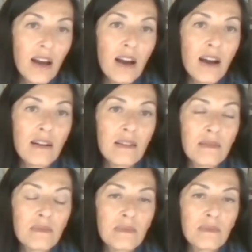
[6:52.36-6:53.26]

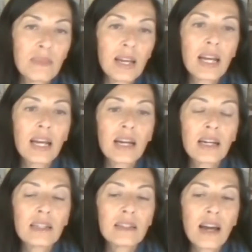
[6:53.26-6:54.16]

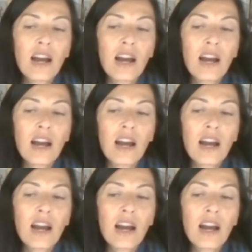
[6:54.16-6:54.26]
And